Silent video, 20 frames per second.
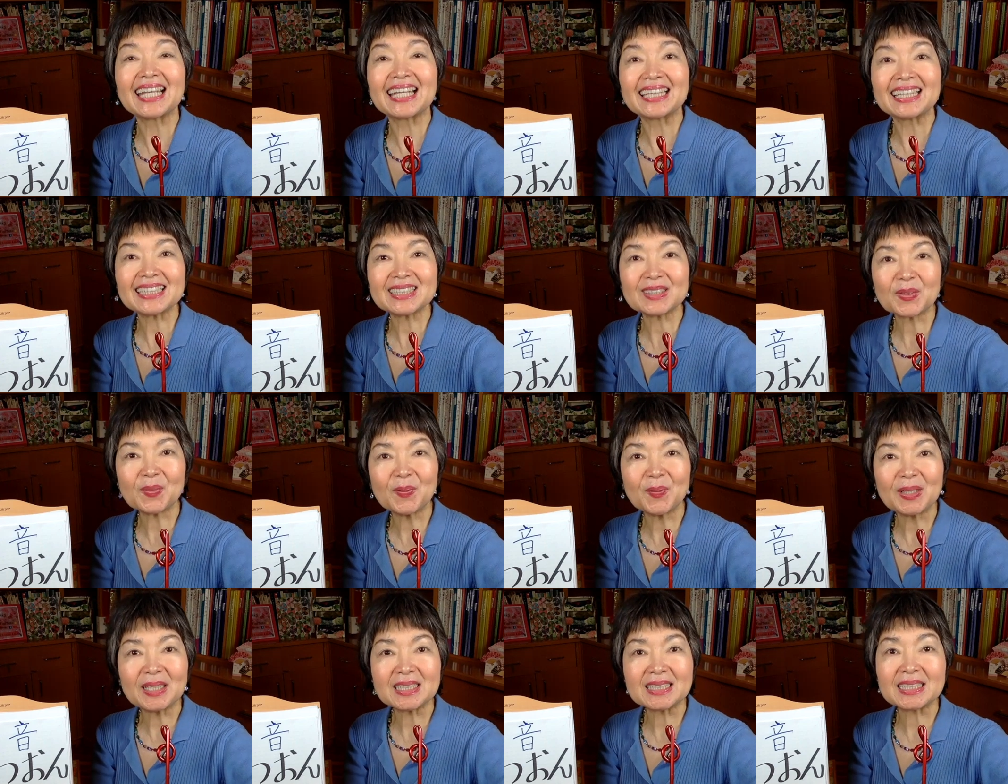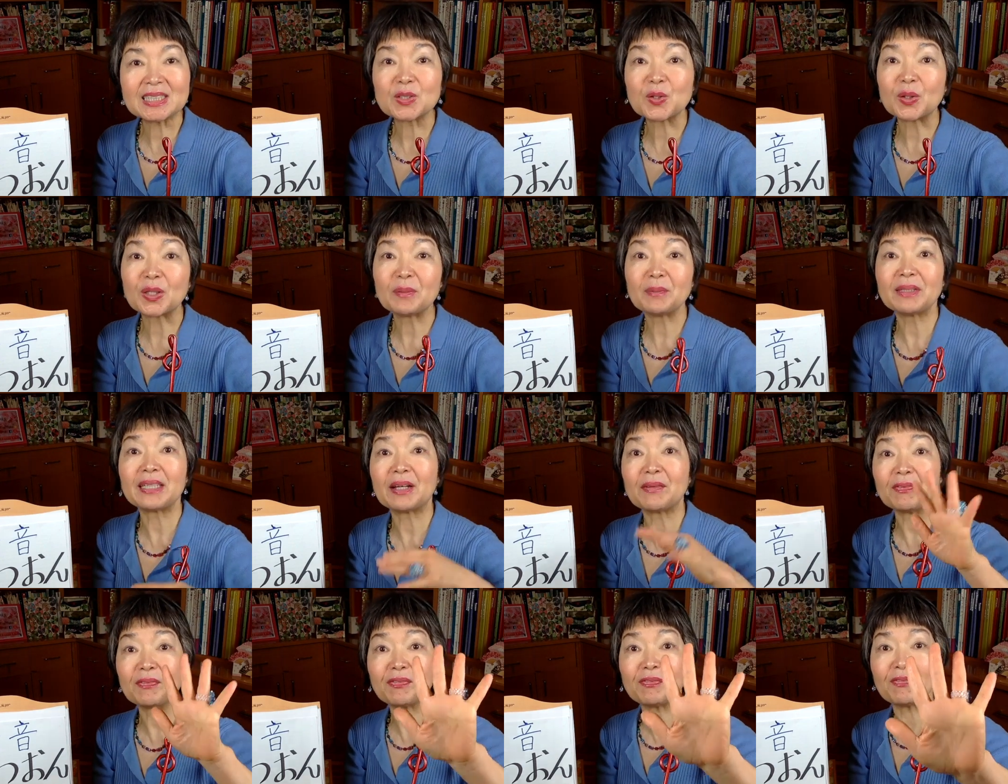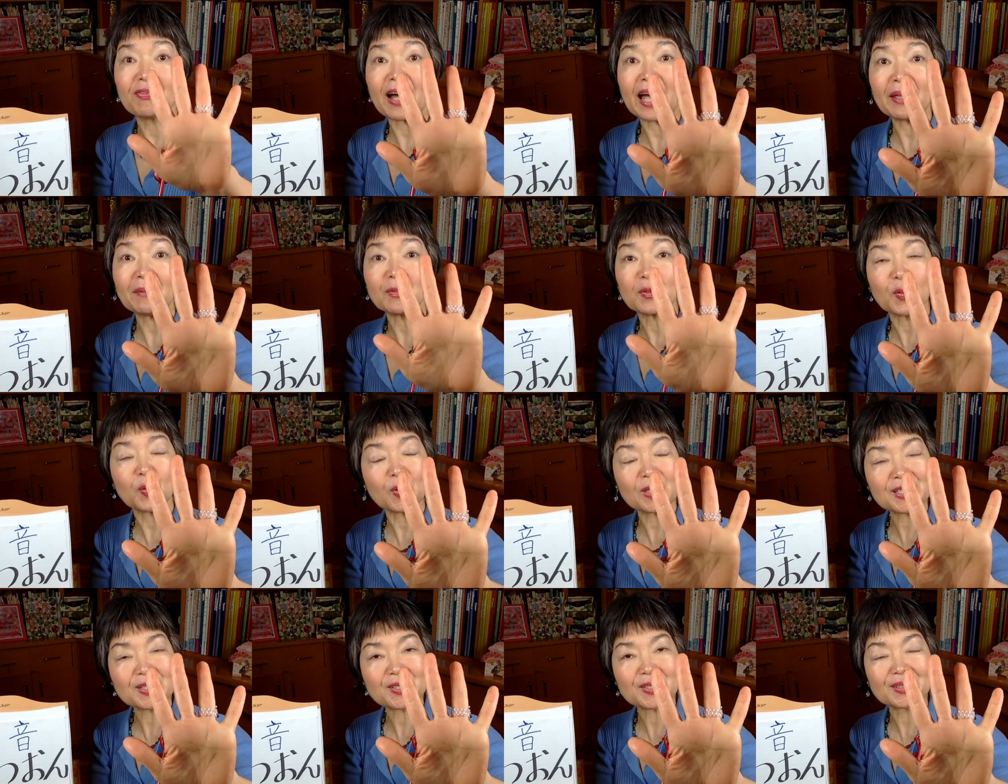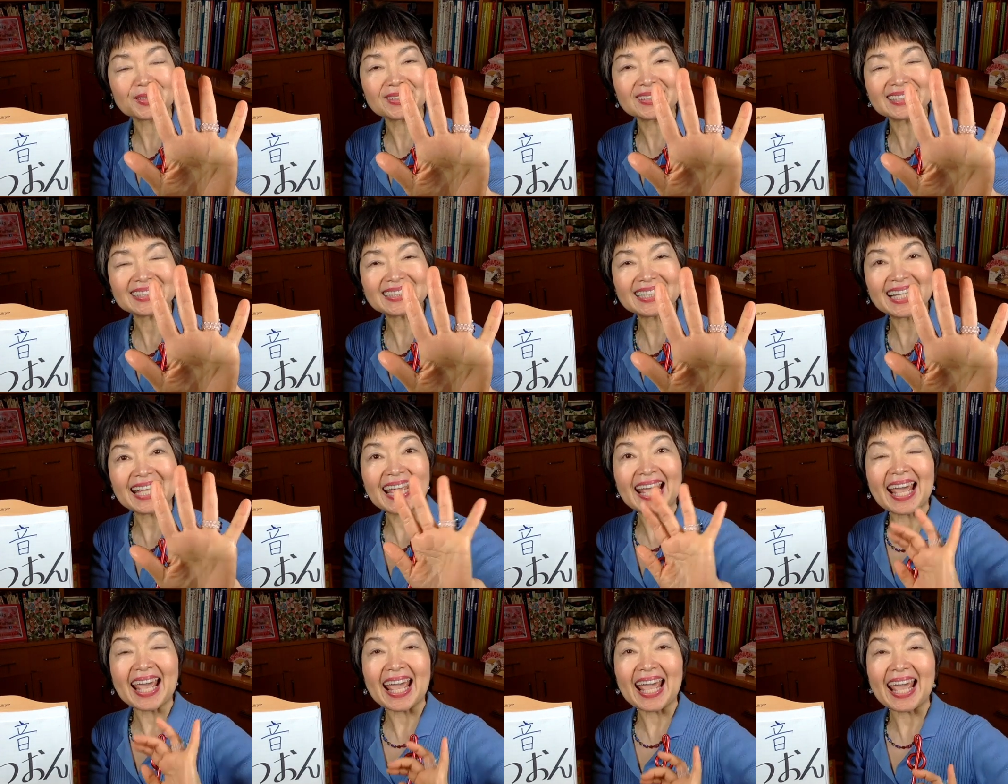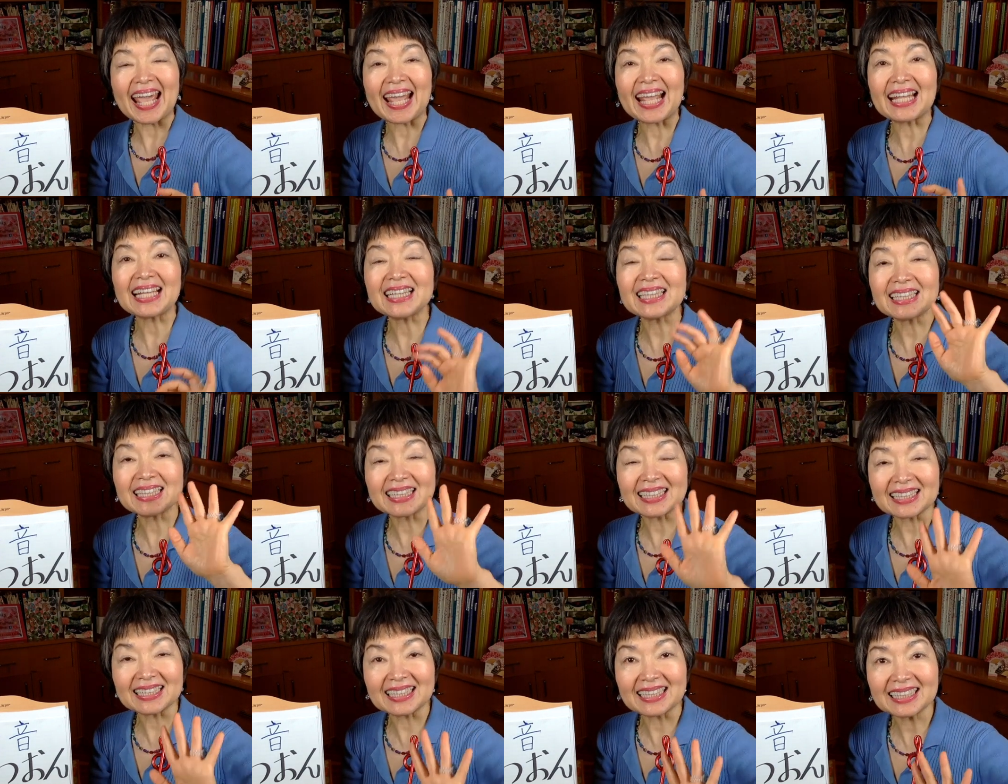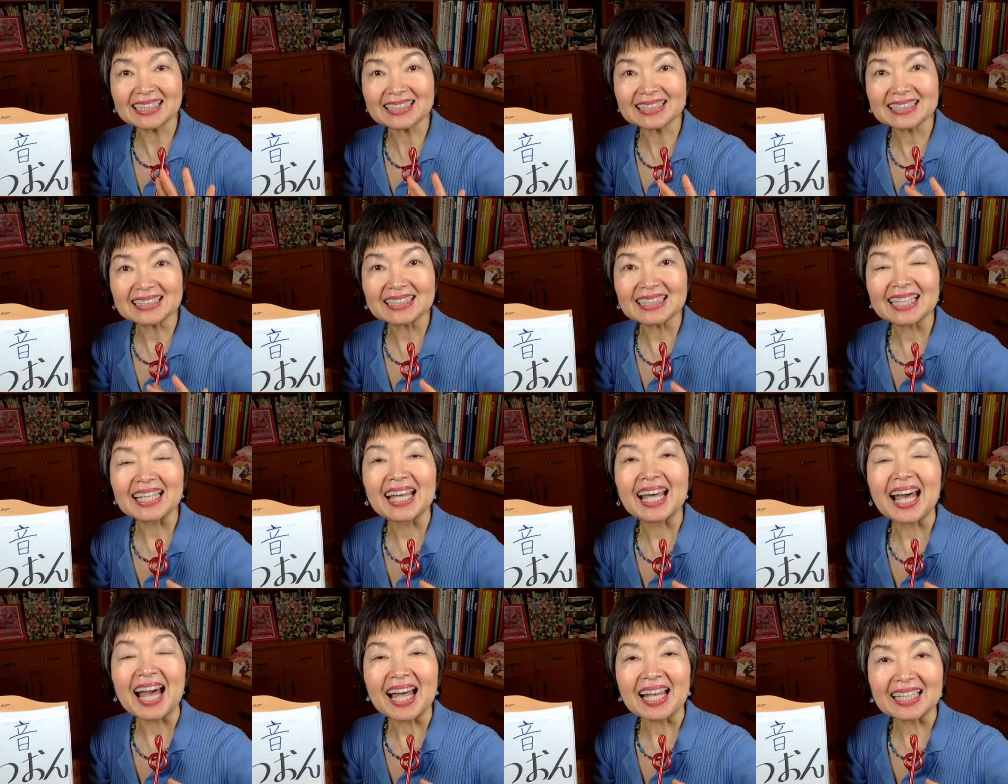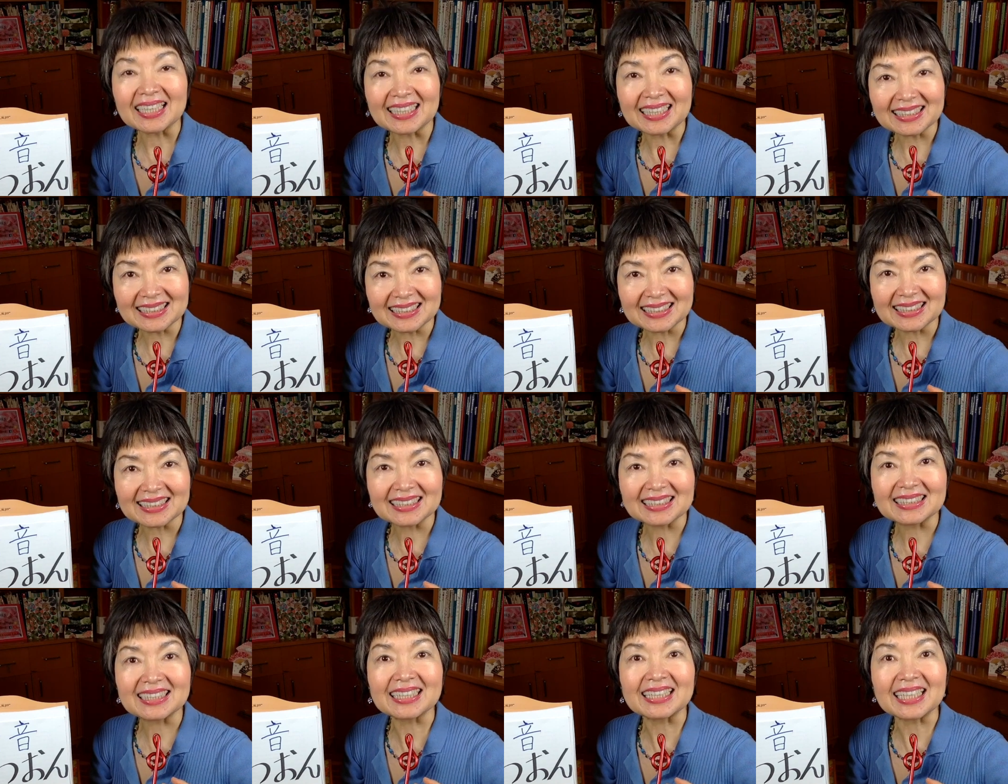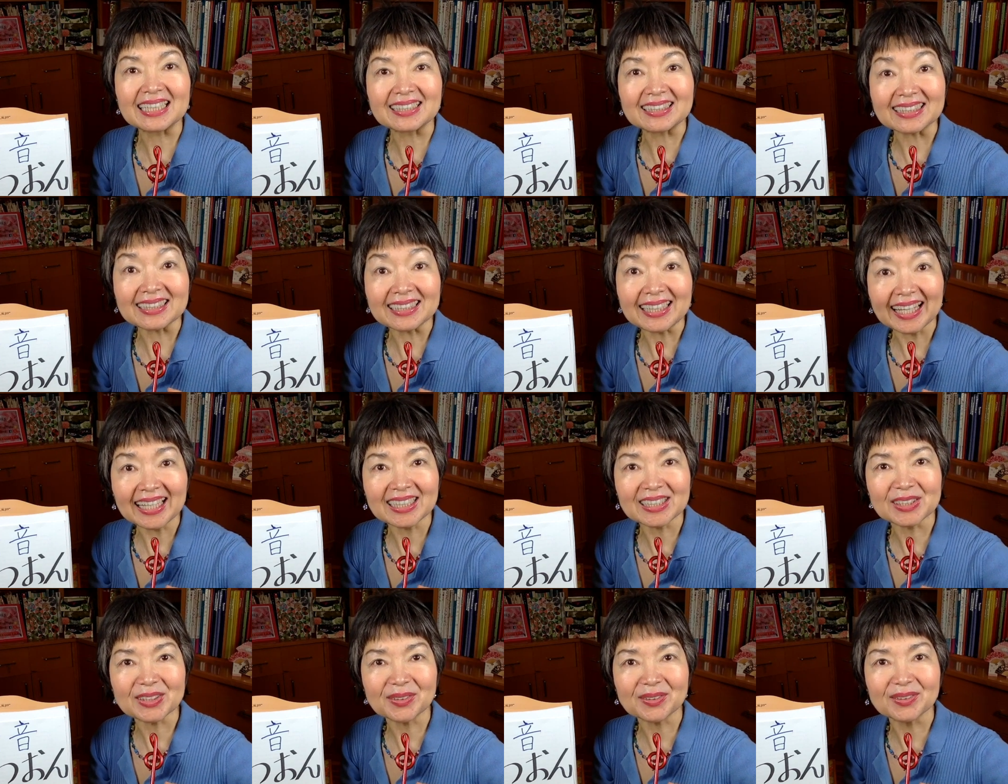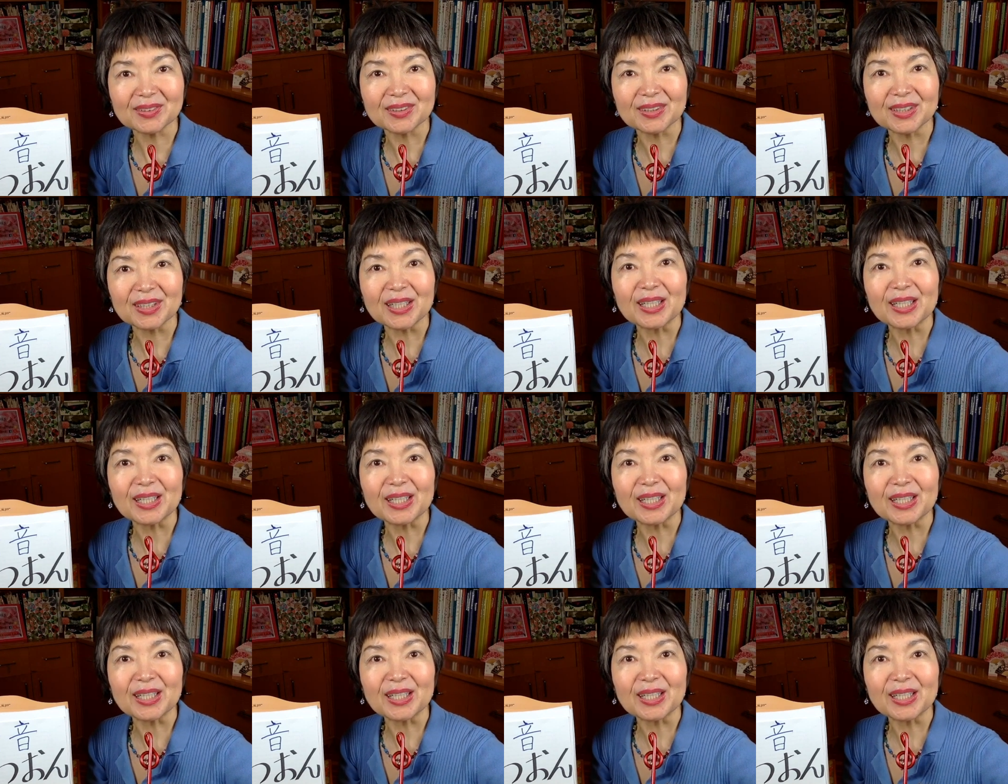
This quiz is going to be the five questions, and this is the dictation.